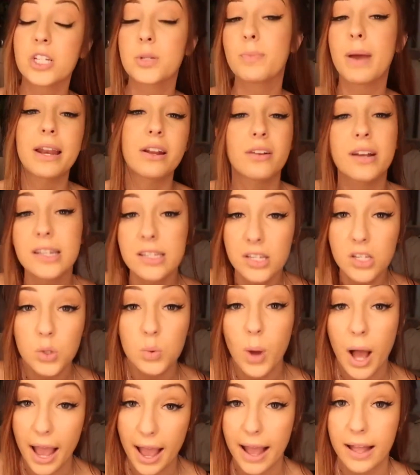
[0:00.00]
There's many
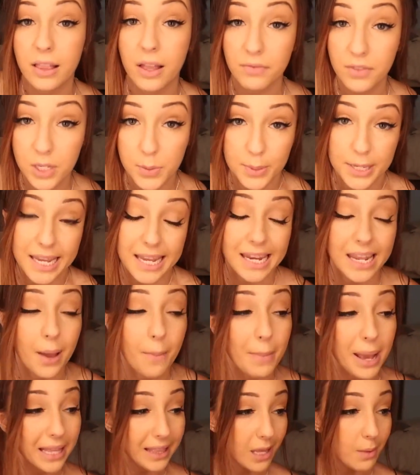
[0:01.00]
reasons why I love this
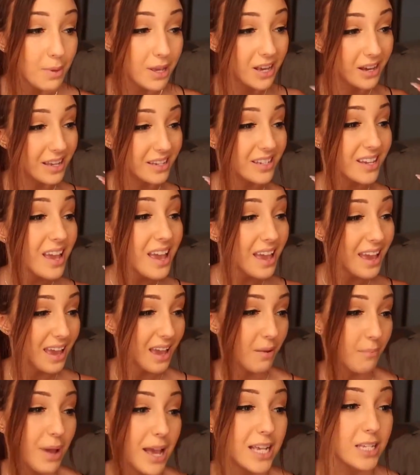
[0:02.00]
bikini mainly because
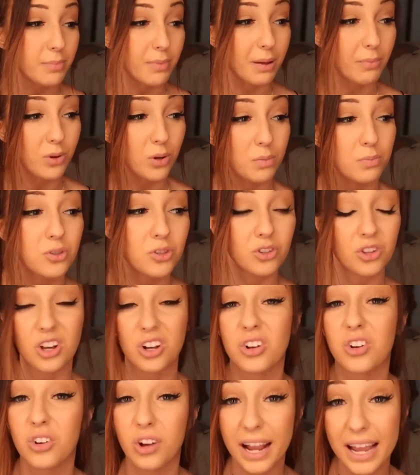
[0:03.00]
it makes my boobs
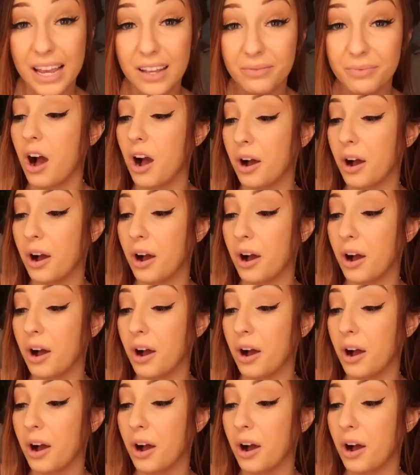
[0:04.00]
look great.